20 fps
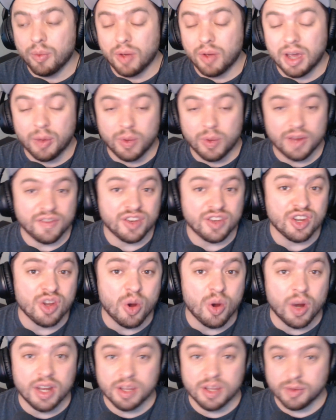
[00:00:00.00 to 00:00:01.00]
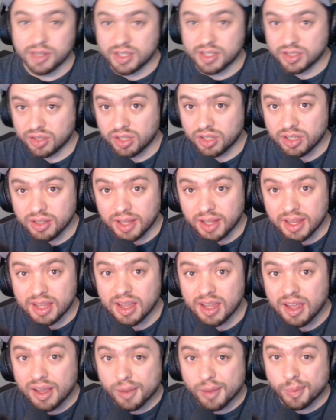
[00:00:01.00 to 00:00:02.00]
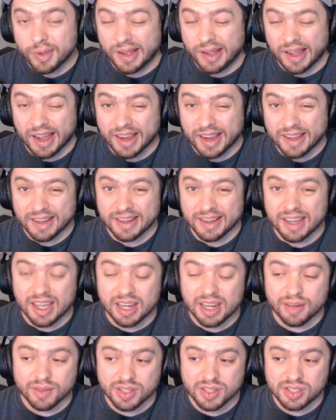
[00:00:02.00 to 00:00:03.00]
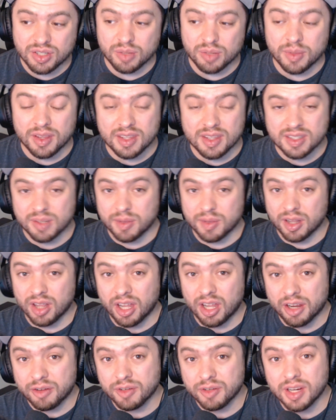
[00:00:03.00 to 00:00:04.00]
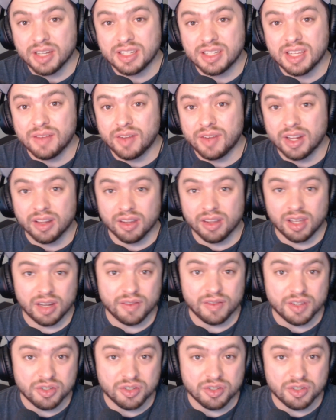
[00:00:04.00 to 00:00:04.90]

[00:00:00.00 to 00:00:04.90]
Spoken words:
We have no idea what these look like, but I can kind of assume that there's gonna be a lot of creativity and a lot of